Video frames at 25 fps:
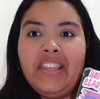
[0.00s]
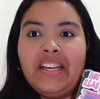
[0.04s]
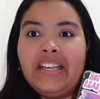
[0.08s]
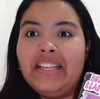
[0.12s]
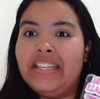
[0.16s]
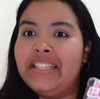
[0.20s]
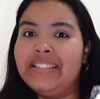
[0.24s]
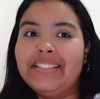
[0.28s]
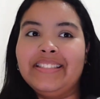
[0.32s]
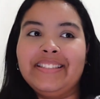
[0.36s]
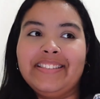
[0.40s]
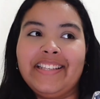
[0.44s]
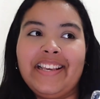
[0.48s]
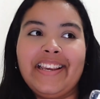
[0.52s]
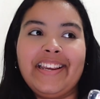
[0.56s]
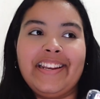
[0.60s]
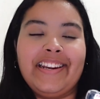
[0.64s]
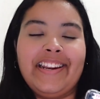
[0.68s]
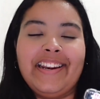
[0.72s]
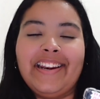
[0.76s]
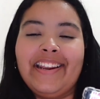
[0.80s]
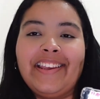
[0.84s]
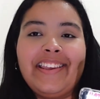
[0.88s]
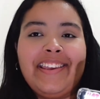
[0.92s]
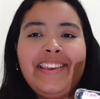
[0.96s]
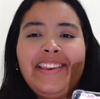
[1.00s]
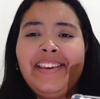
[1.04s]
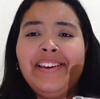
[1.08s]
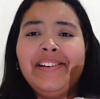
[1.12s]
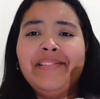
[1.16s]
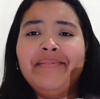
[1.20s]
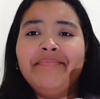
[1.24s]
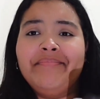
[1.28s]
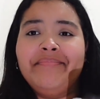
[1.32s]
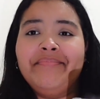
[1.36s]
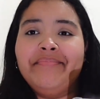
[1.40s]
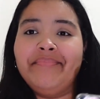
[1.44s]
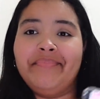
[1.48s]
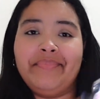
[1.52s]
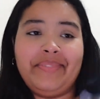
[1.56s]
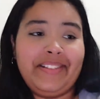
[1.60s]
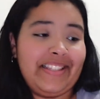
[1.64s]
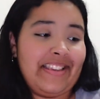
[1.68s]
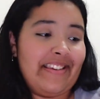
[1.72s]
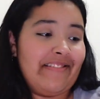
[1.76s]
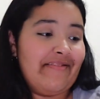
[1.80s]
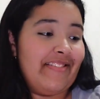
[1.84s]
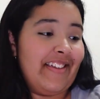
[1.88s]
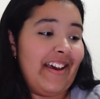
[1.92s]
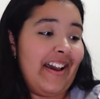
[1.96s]
it's insane, and I can't
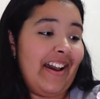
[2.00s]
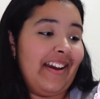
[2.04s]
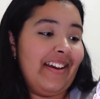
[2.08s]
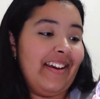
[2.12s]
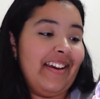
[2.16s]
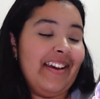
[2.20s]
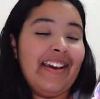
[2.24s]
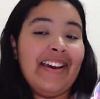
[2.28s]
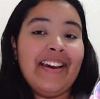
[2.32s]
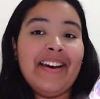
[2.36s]
believe that.